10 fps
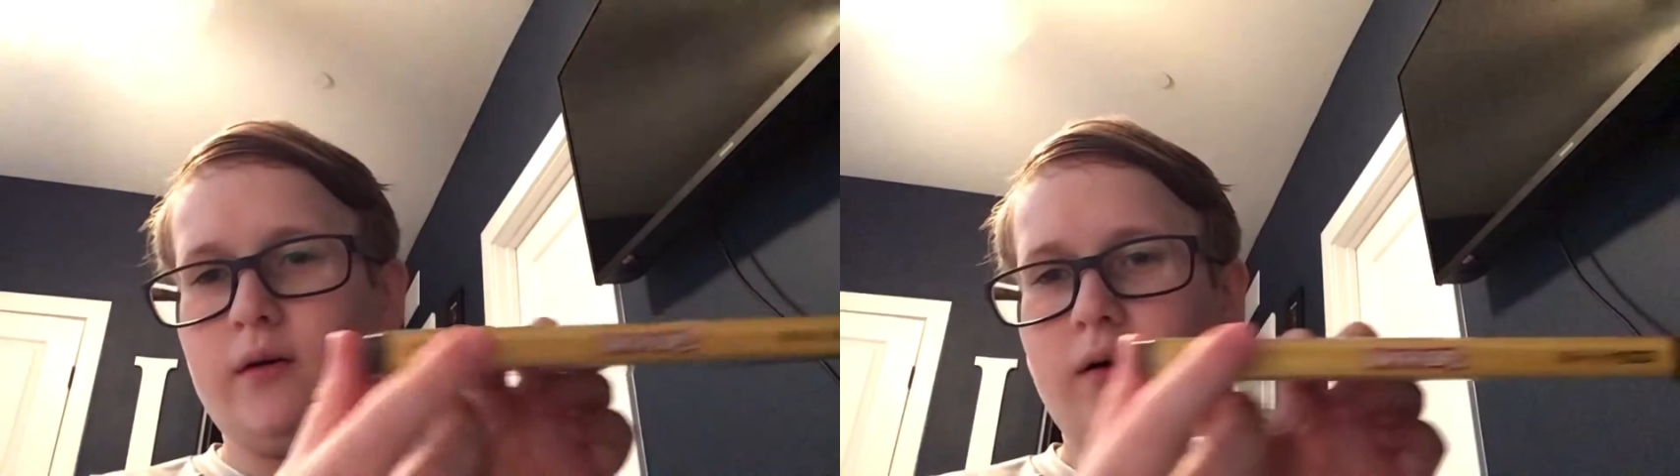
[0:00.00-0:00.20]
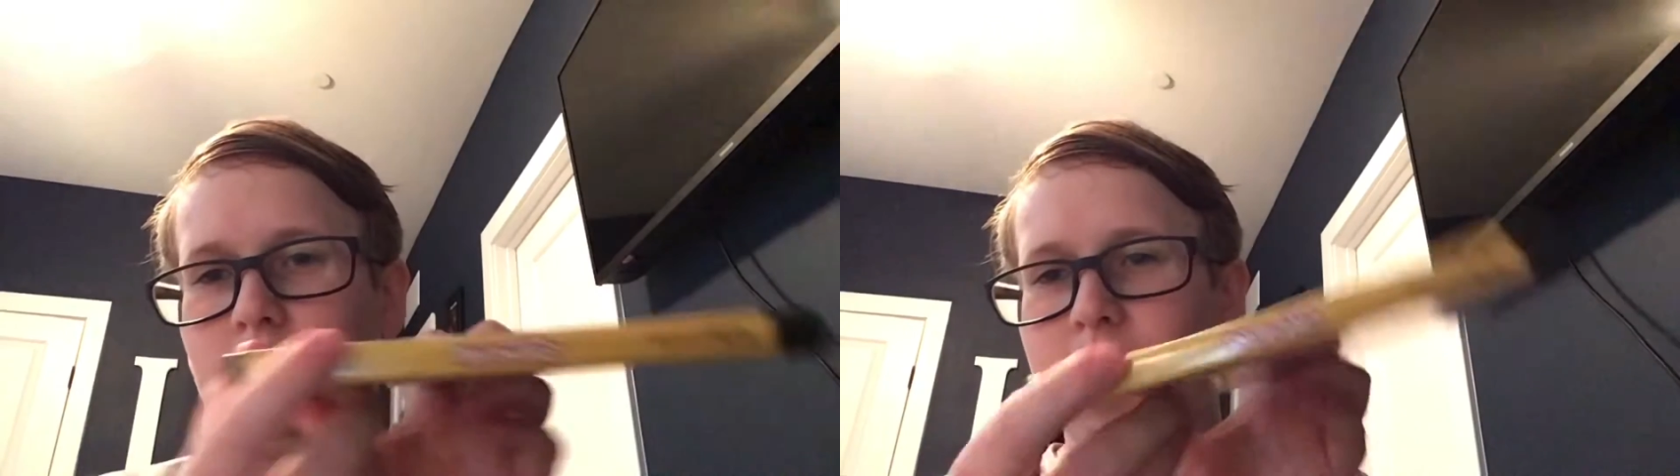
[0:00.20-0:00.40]

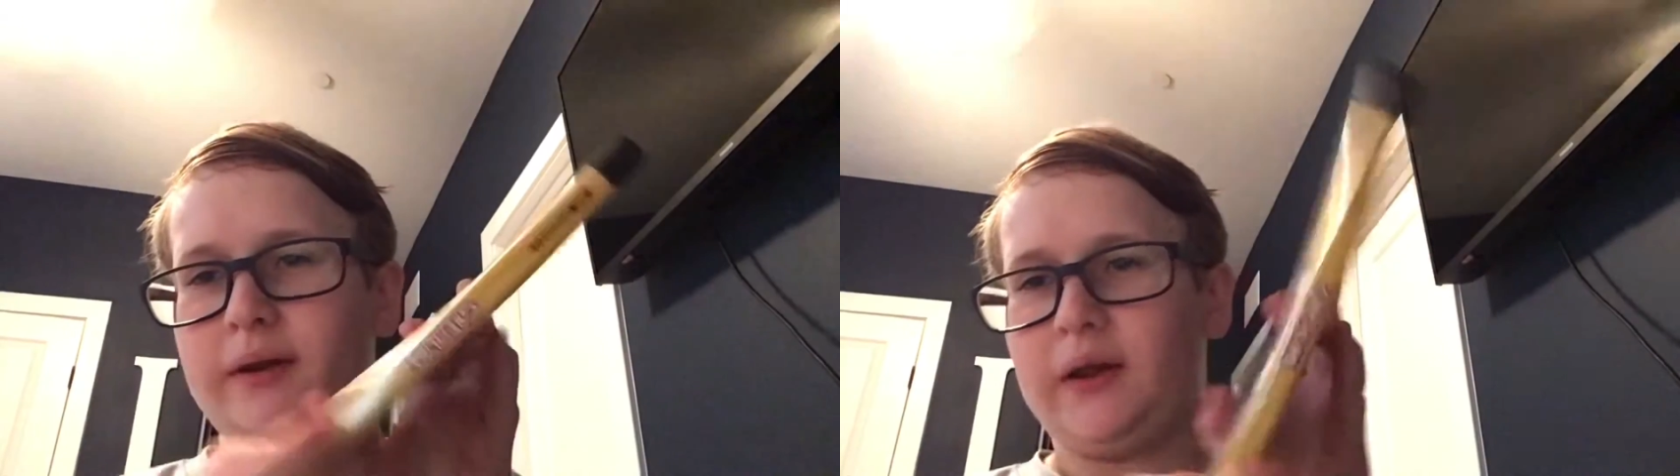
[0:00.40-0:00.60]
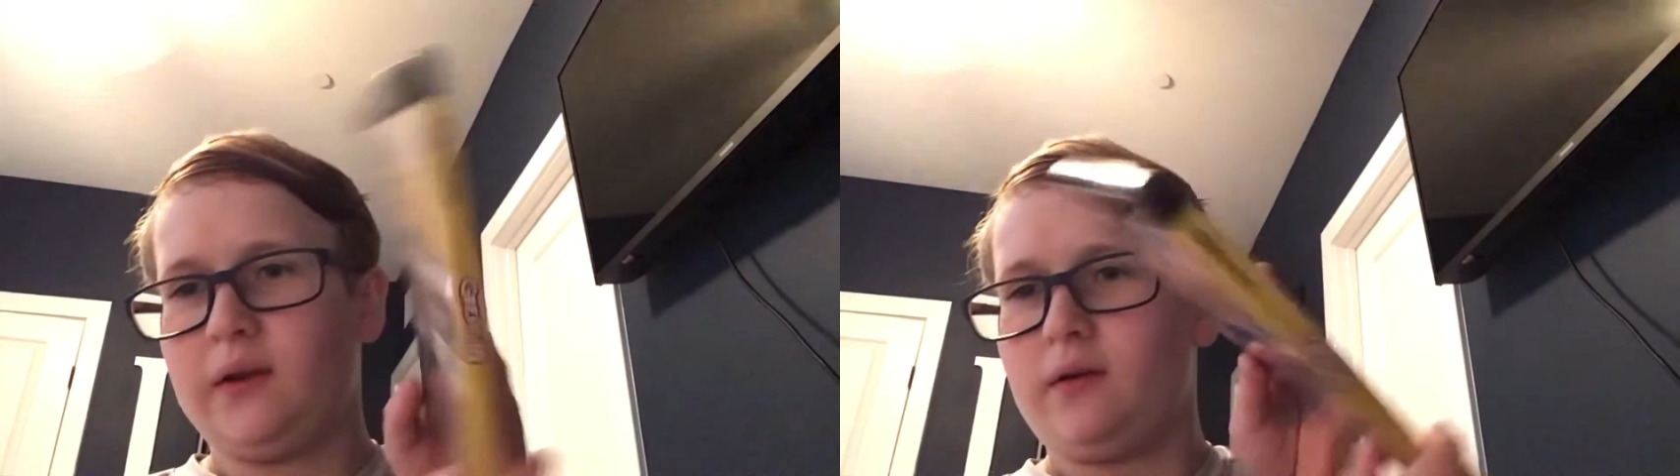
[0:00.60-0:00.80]
Um, I
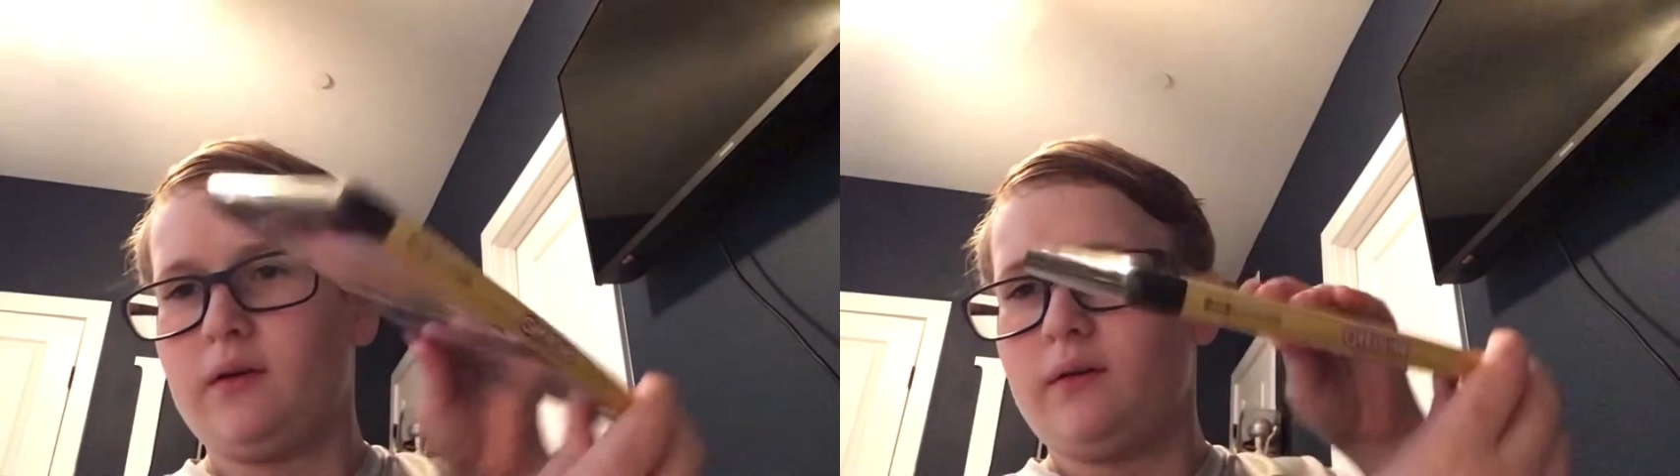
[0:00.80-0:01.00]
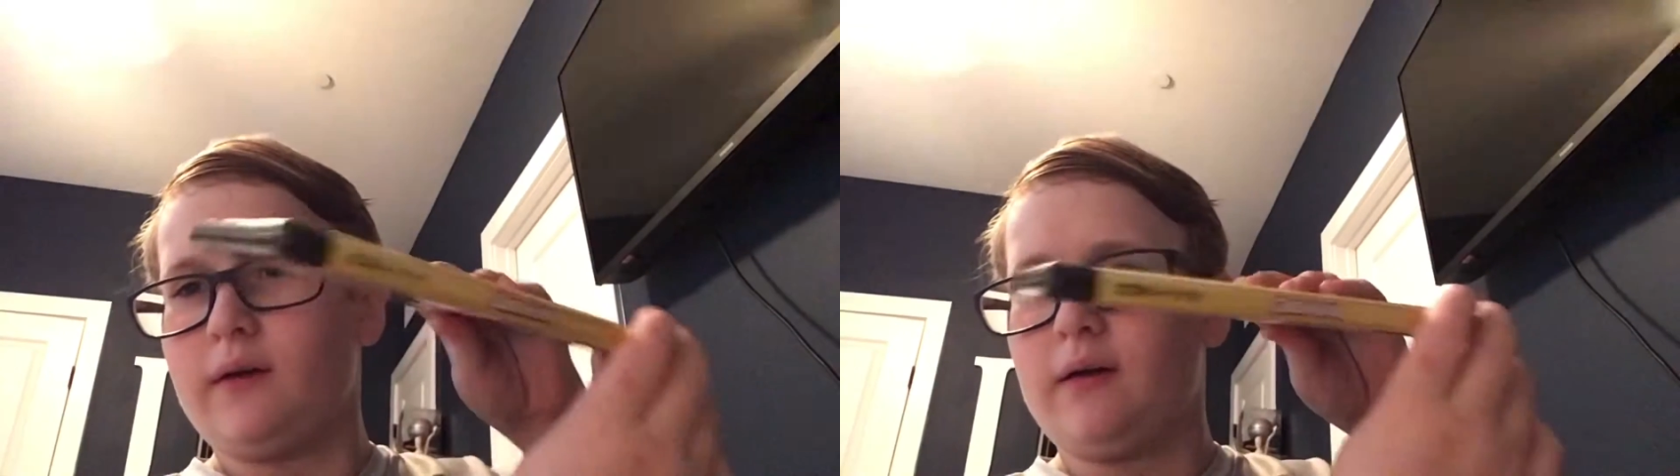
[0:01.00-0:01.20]
can't
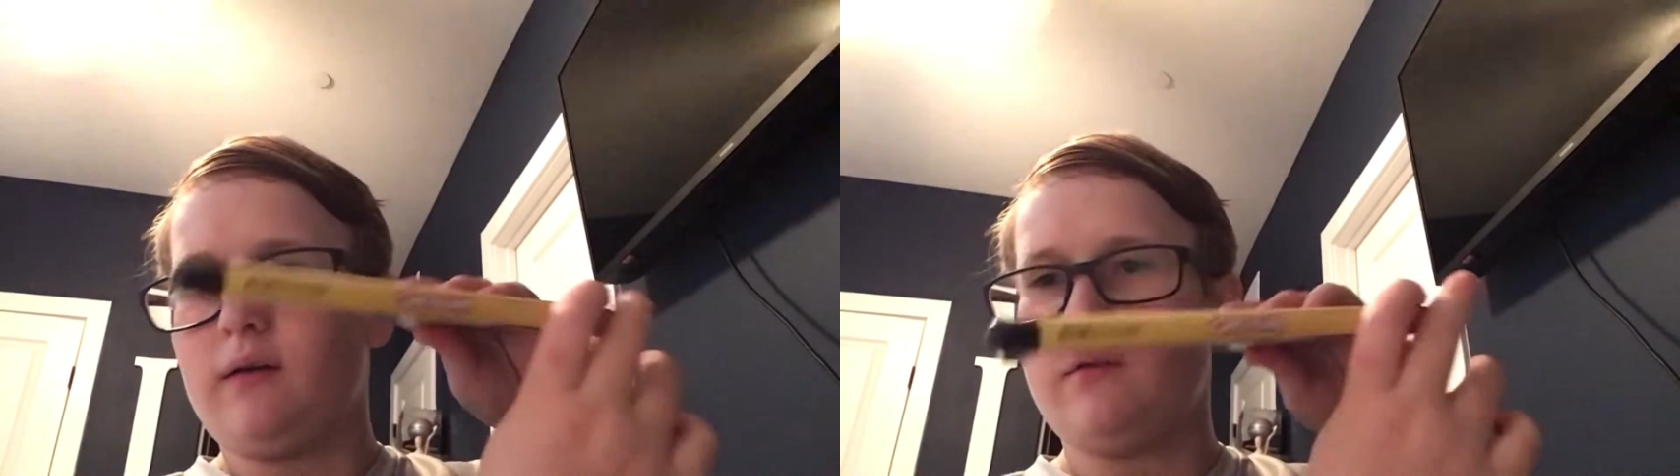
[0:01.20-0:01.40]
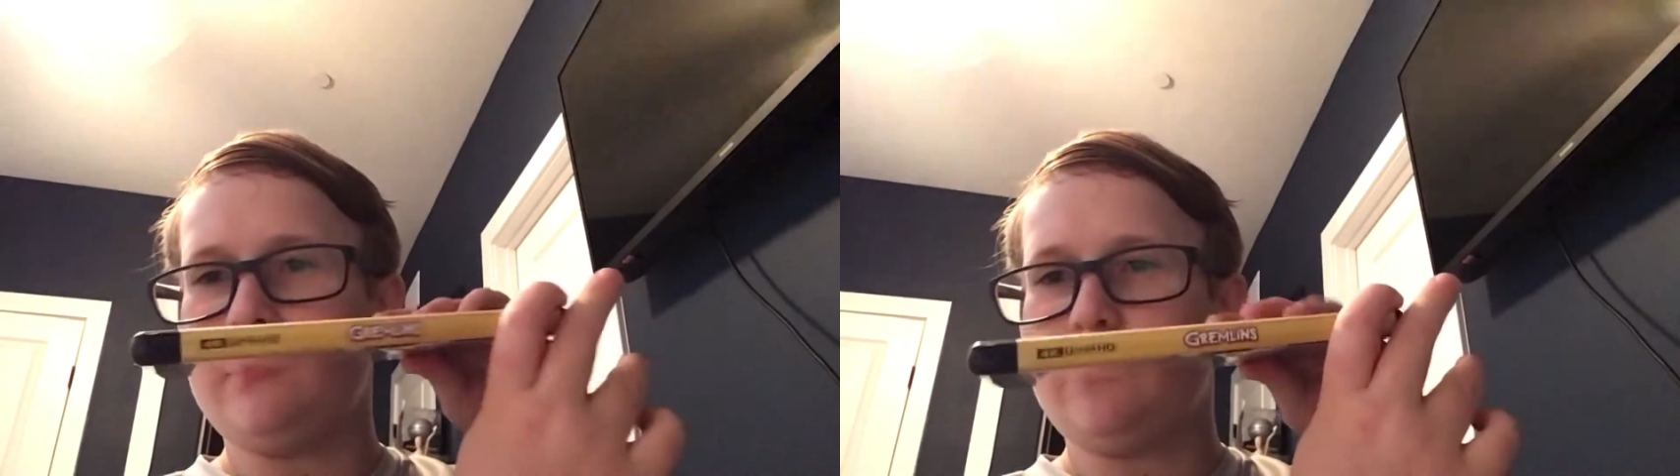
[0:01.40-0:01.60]

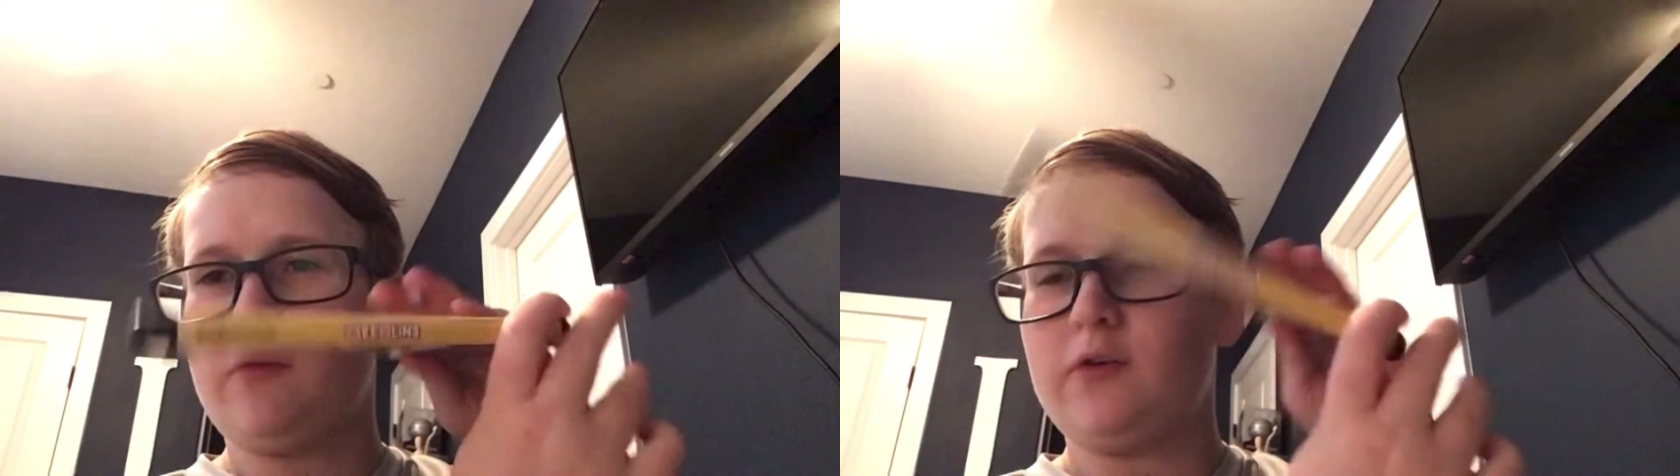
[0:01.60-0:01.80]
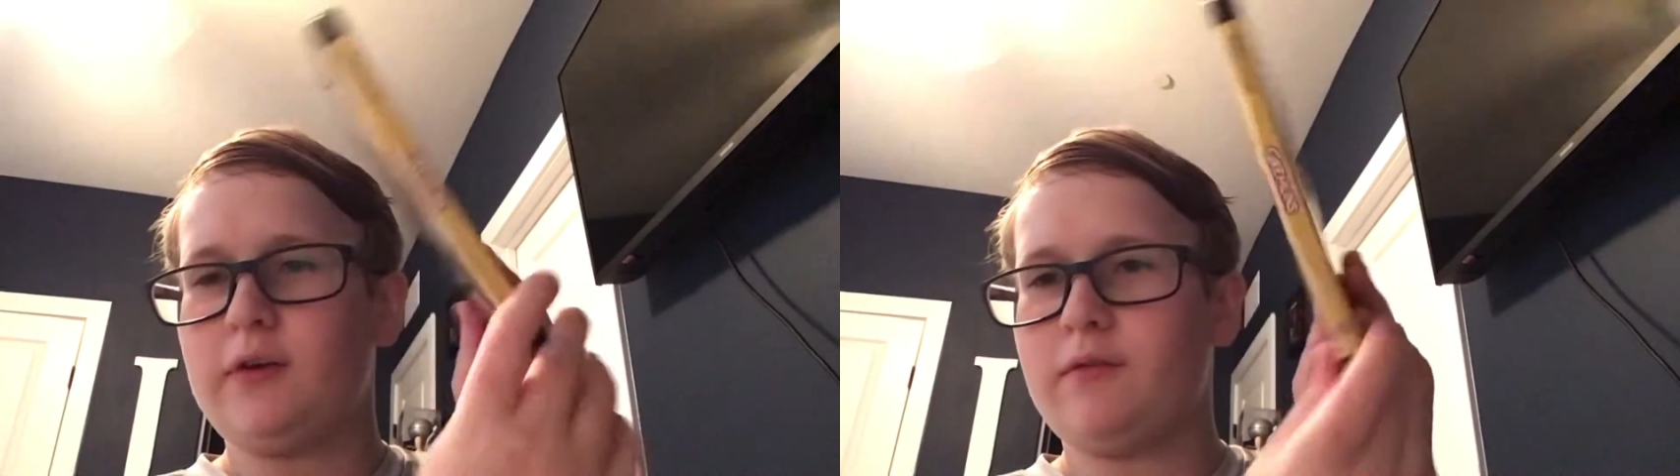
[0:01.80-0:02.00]
tell if you'll
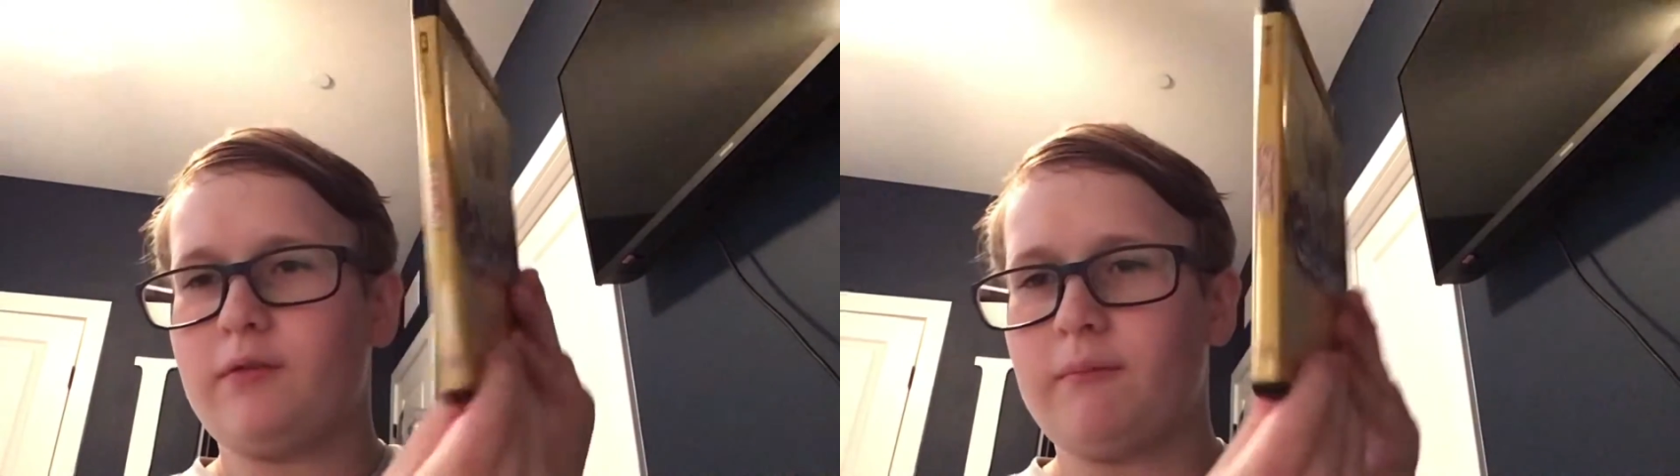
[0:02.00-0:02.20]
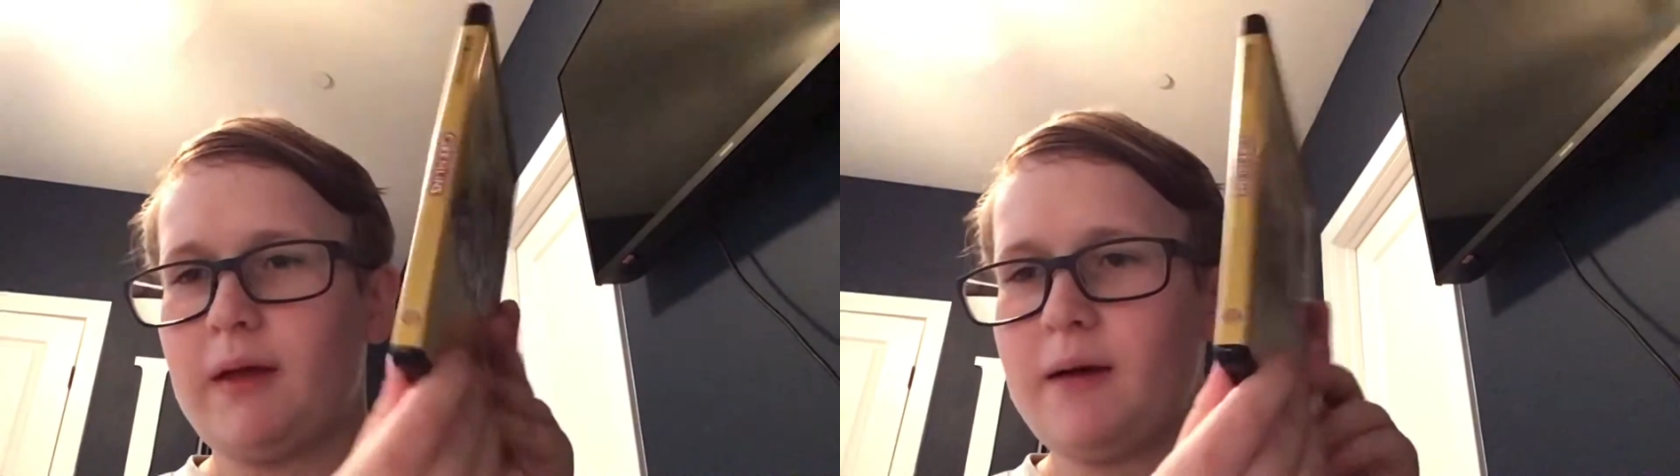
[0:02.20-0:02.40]
see it
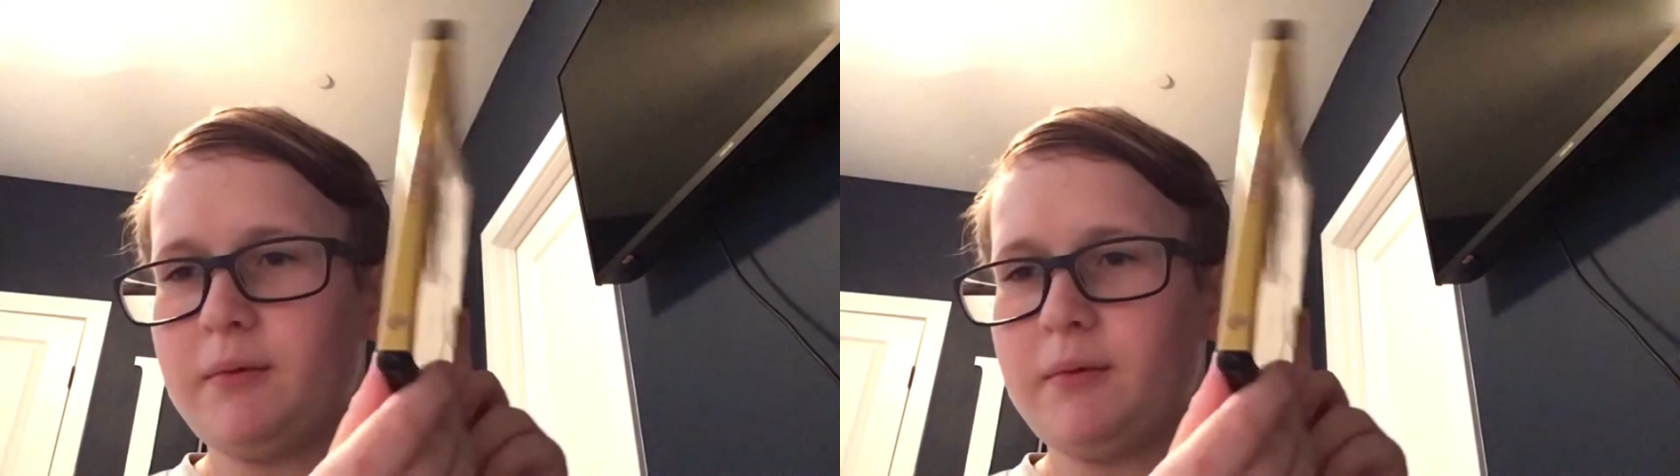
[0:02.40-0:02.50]
from that,